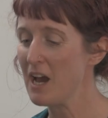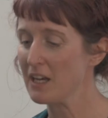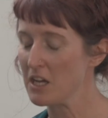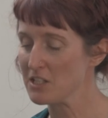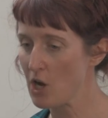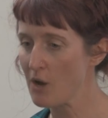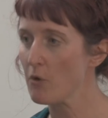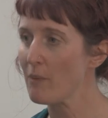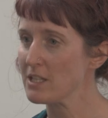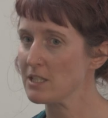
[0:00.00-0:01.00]
And at a time
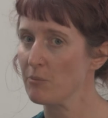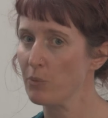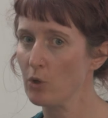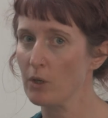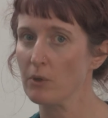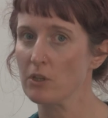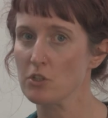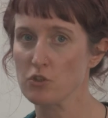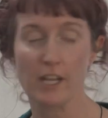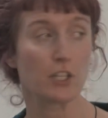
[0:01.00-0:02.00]
of mass employment,
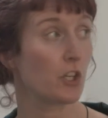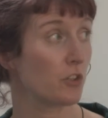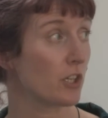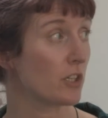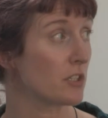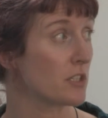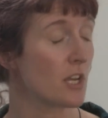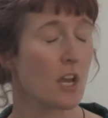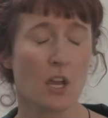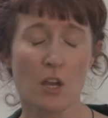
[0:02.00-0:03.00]
the trade
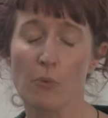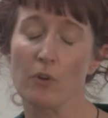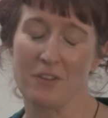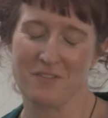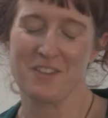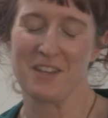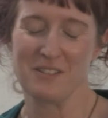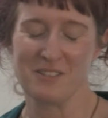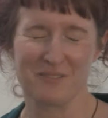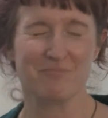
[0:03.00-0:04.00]
unions, well,
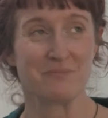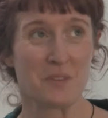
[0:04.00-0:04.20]
the